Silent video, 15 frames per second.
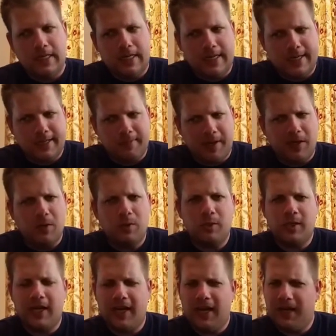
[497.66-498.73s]
I know
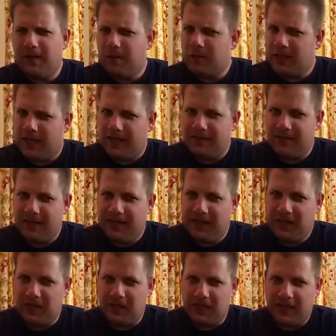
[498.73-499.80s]
Chad said he
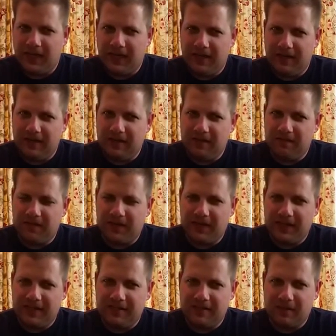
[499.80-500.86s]
couldn't get it
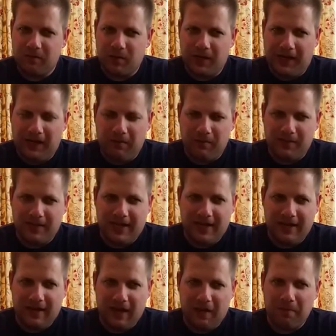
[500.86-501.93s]
very easily where he was
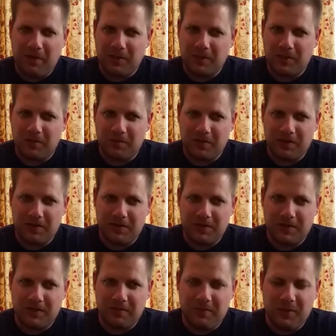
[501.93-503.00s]
at. I'm not sure what their
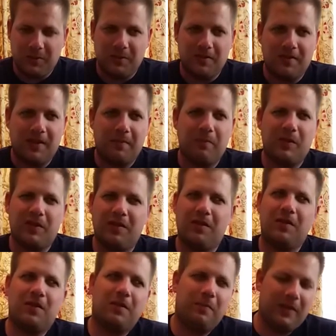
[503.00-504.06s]
distribution's like, but
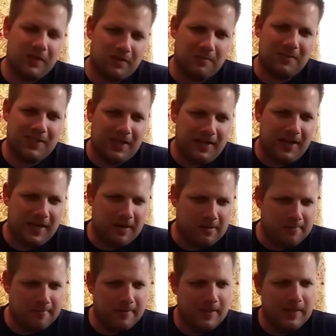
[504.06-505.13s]
the beer's from San
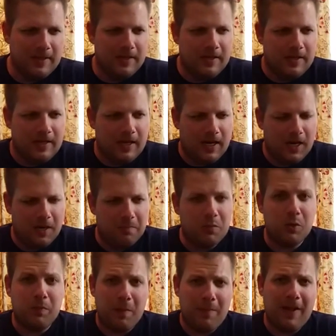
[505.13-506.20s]
Diego,
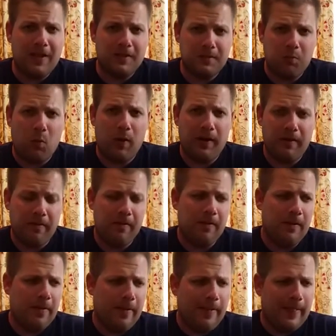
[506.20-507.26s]
brewed by Ballast Point,
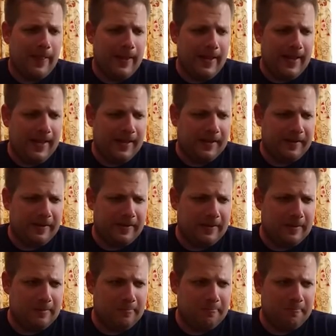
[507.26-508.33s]
and
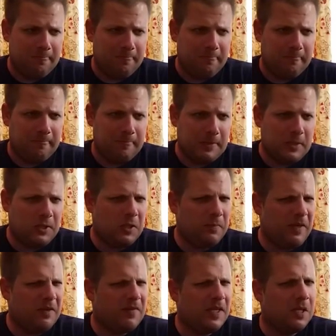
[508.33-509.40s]
it should
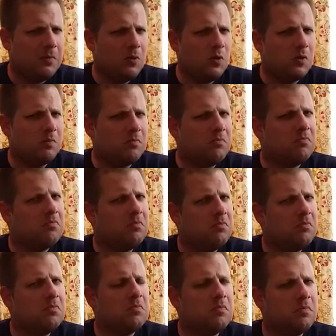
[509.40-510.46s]
be available in
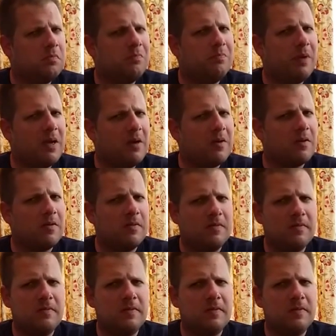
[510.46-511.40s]
better